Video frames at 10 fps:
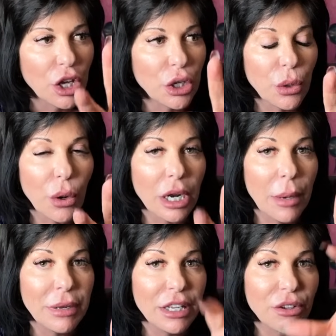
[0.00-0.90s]
You are
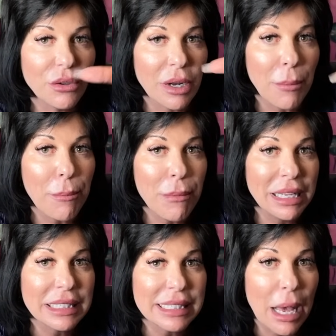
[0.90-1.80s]
coming into an
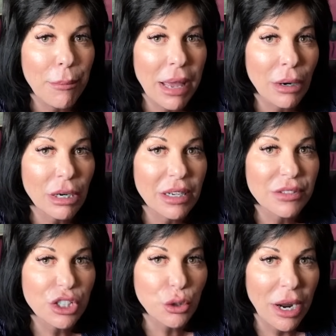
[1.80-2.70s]
immense amount
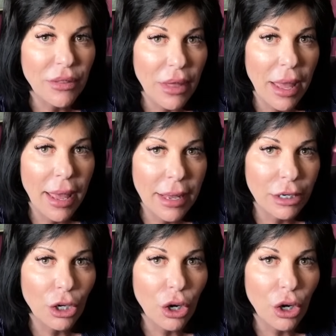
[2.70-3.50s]
of strength and